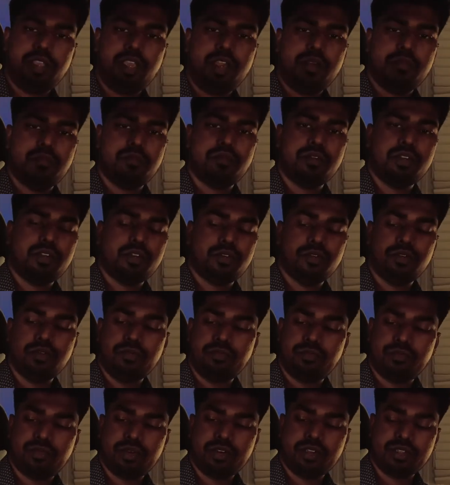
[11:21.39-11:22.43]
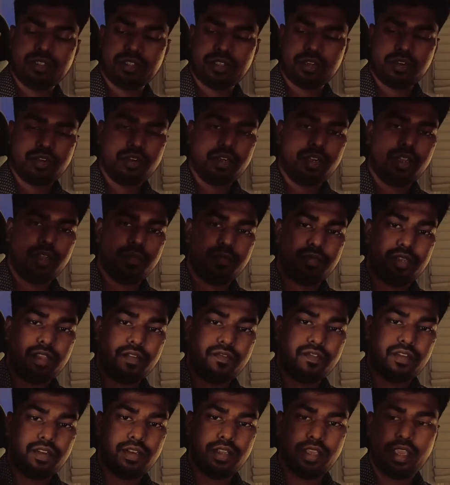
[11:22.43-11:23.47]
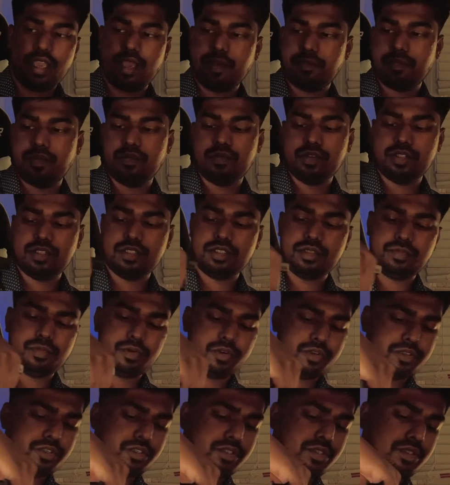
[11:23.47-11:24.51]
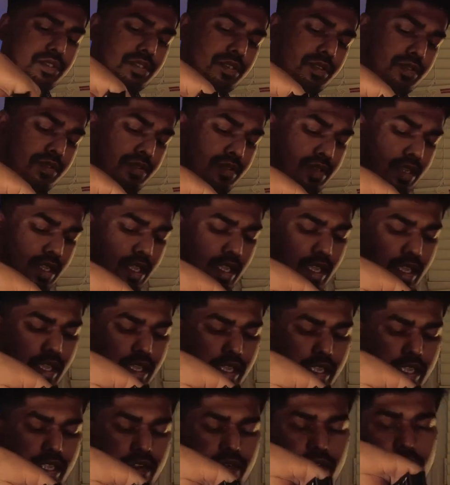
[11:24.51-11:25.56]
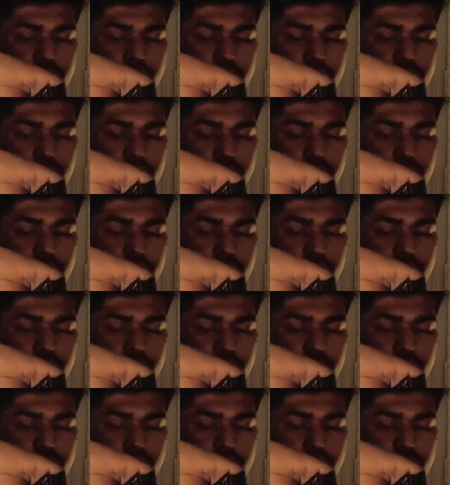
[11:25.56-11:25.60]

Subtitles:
yeah, pretty cool, pretty sturdy. I'm definitely happy with this purchase. So here